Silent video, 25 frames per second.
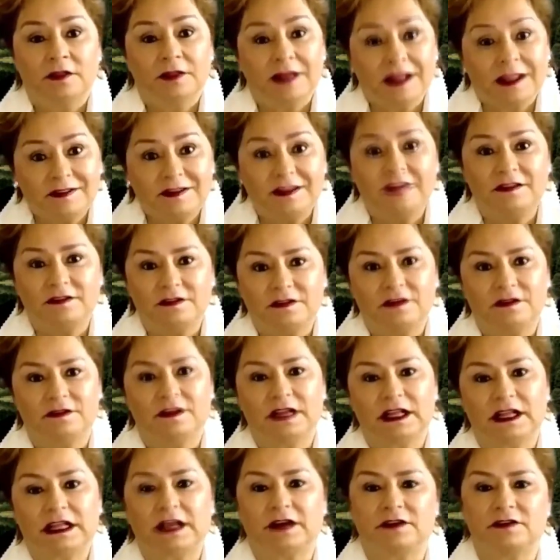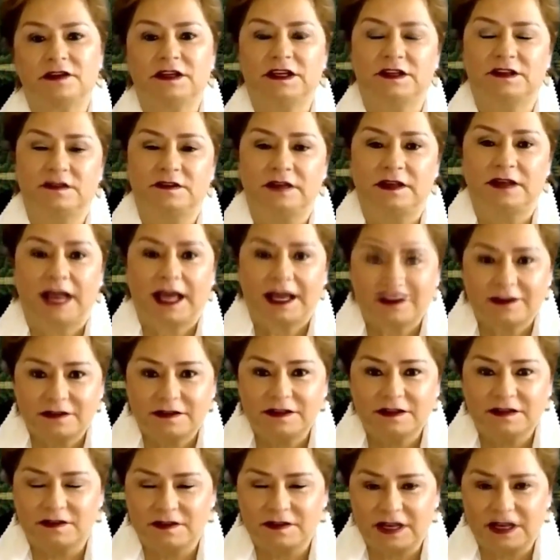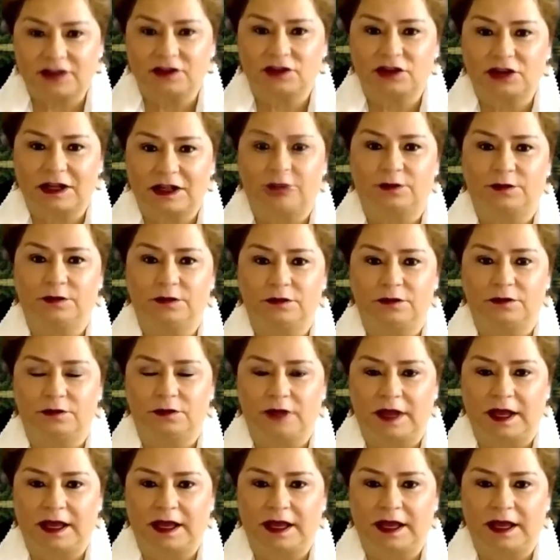that this is an existential